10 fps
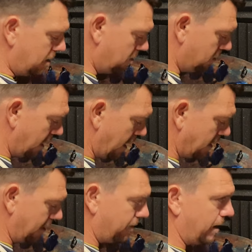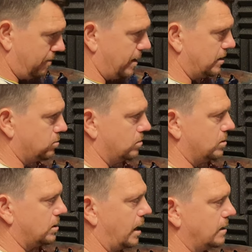Okay, and I've left that to
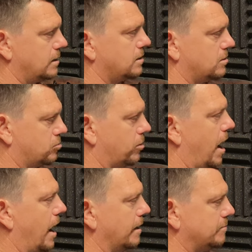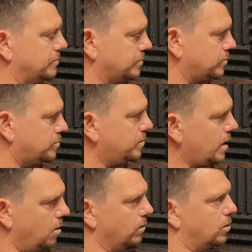one side. This is dry,
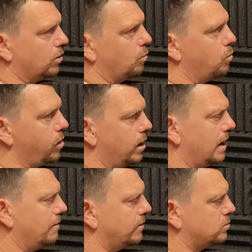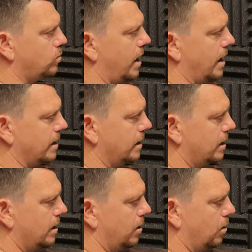and we're going to wave his way
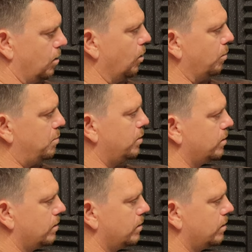up.